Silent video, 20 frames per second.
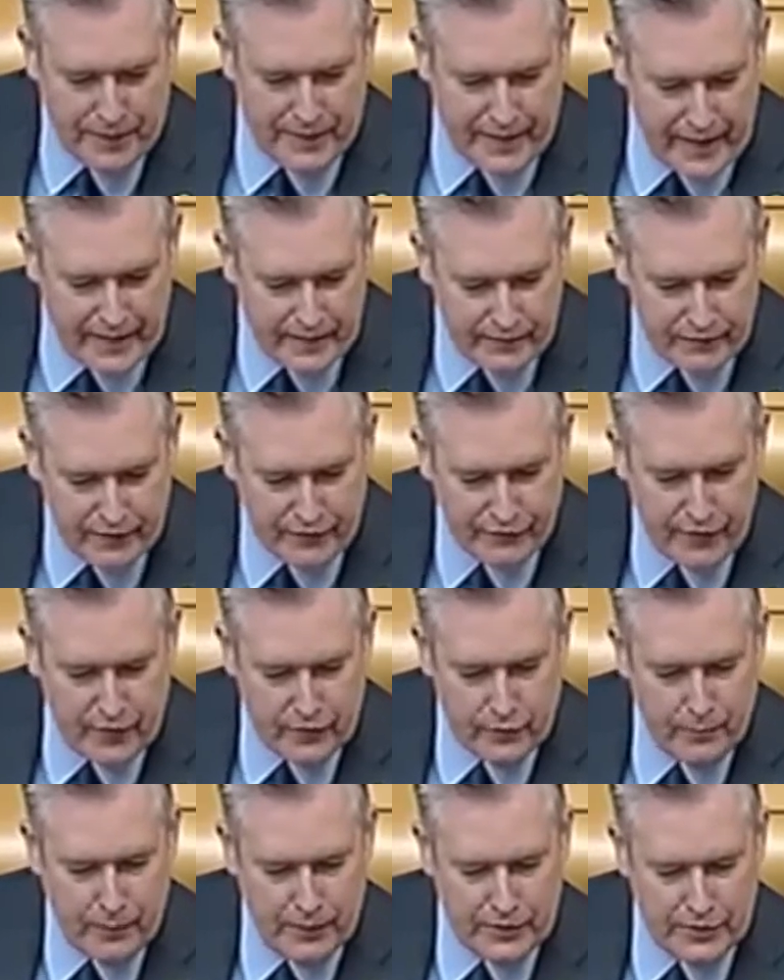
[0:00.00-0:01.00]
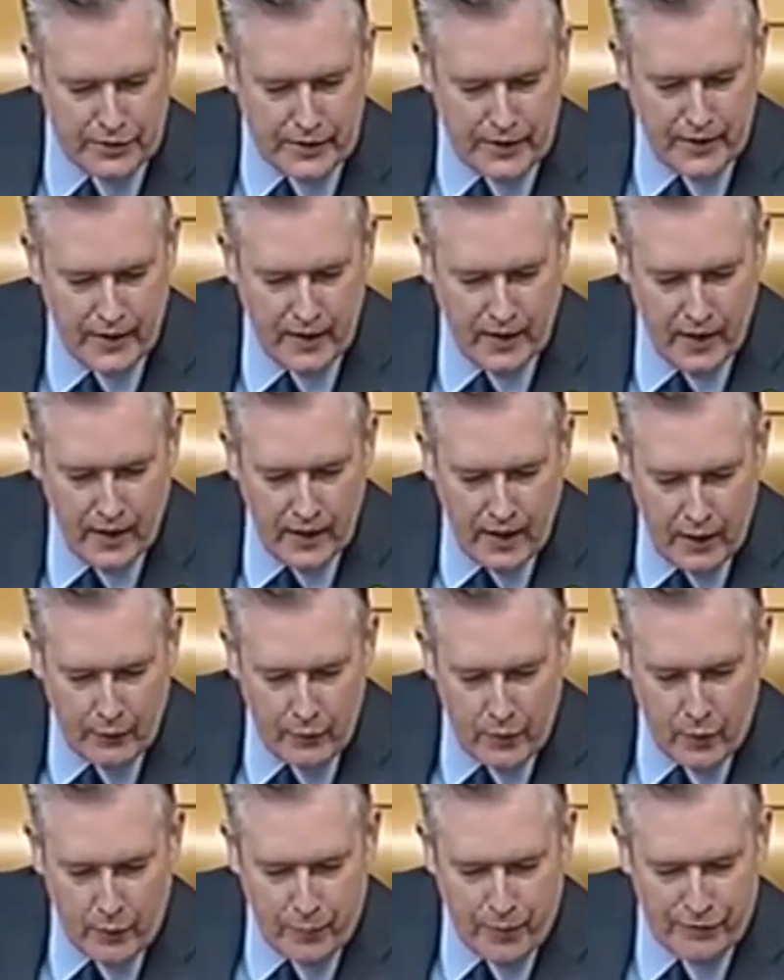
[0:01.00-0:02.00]
there. By the end of the first budget,
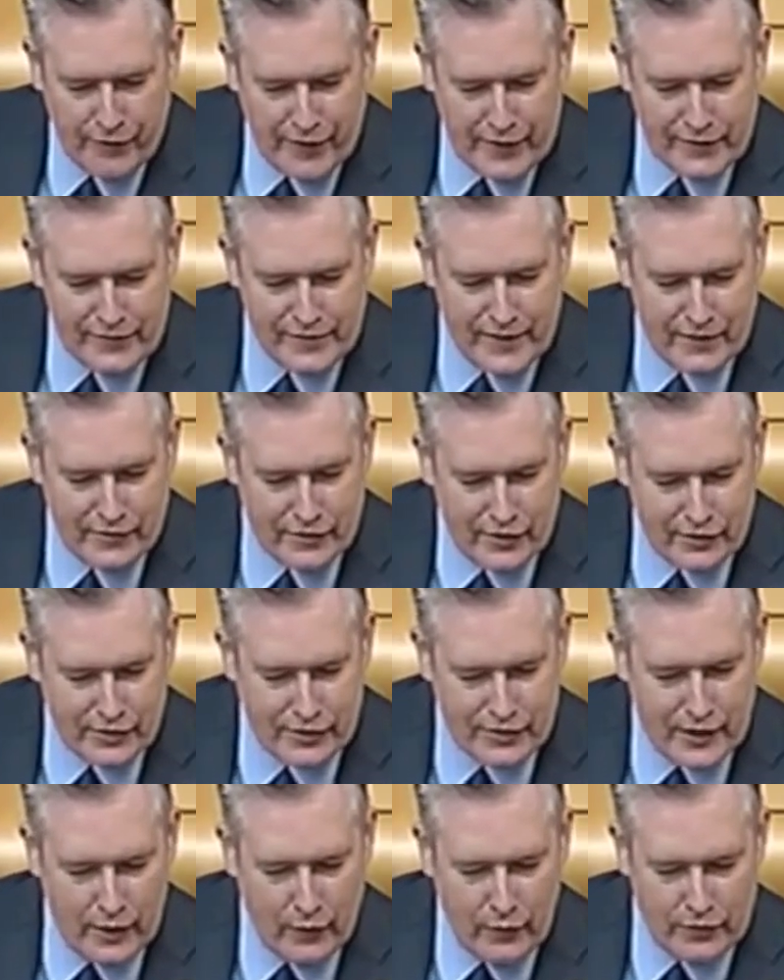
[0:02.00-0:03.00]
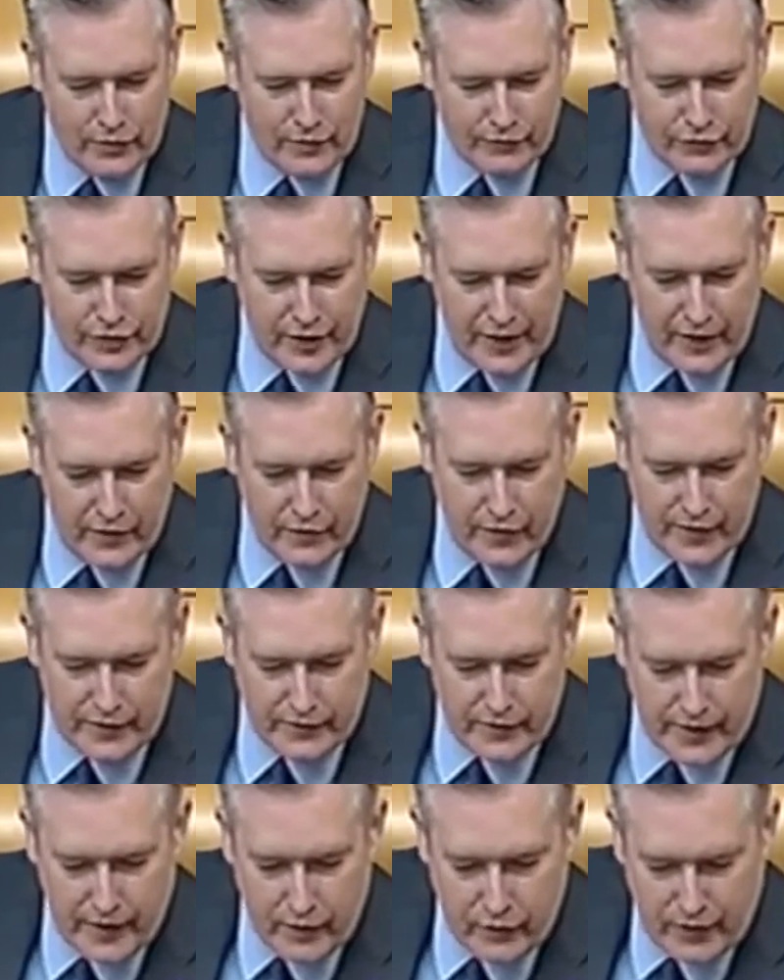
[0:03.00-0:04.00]
we will provide 600 hours of
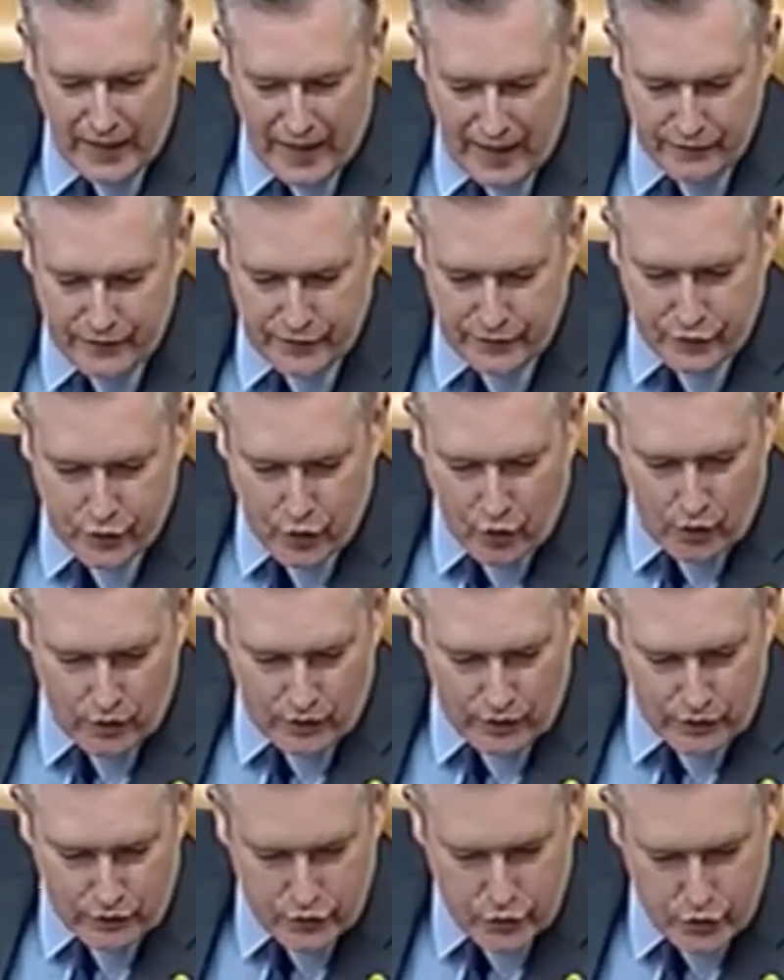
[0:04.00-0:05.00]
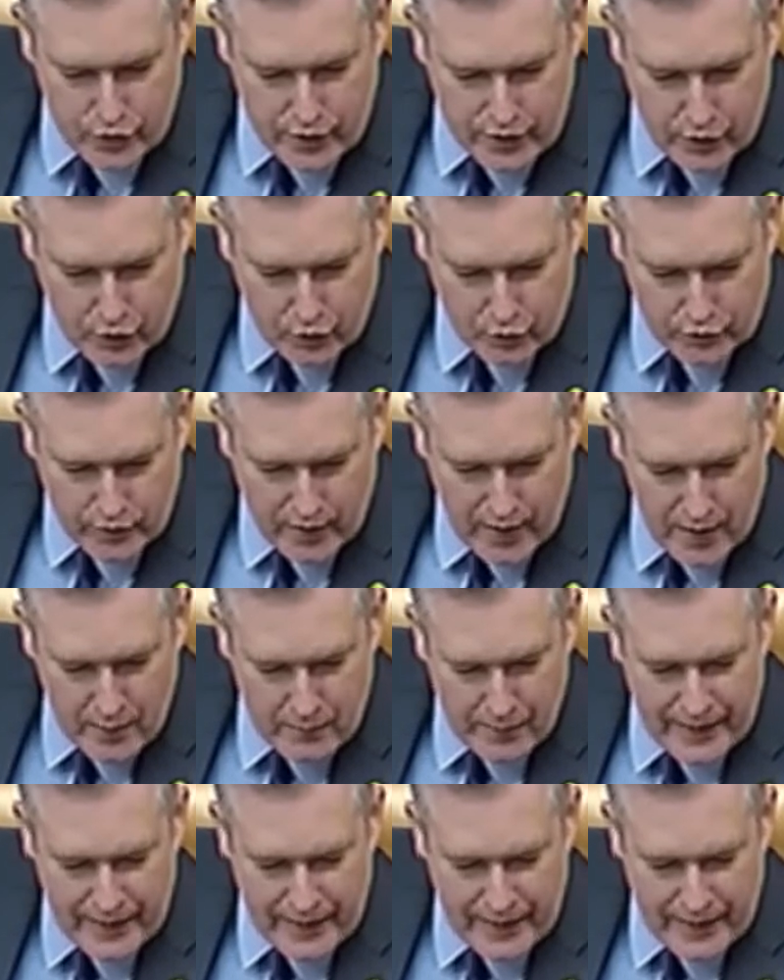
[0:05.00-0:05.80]
childcare to around half of Scotland's 2-year-olds.